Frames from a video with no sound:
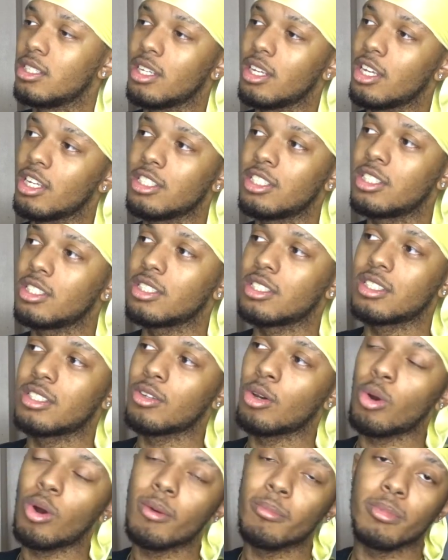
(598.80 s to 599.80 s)
it's just
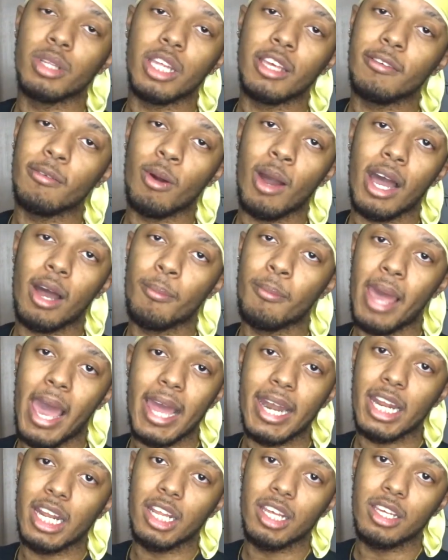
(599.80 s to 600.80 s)
so unbelievable how
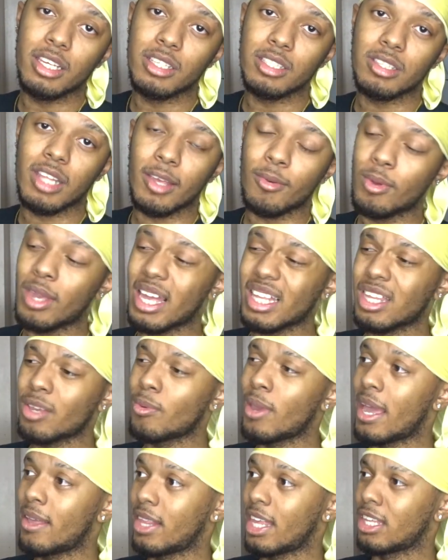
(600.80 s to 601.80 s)
bad it is. Like I think we
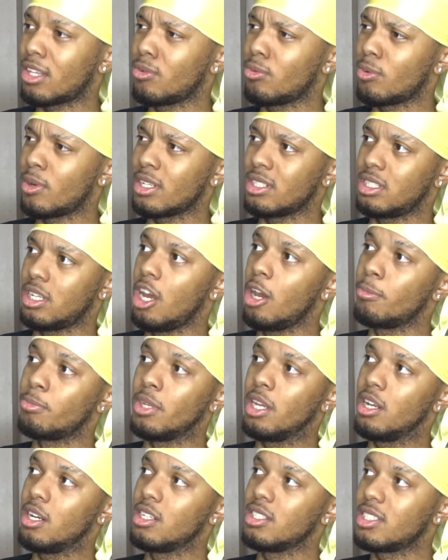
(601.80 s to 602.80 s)
had like, we're up
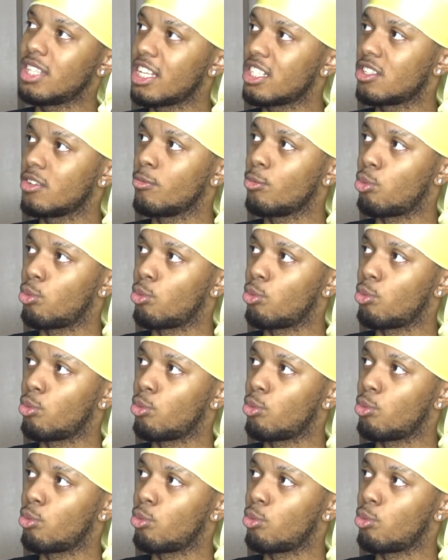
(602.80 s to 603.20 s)
there in the states of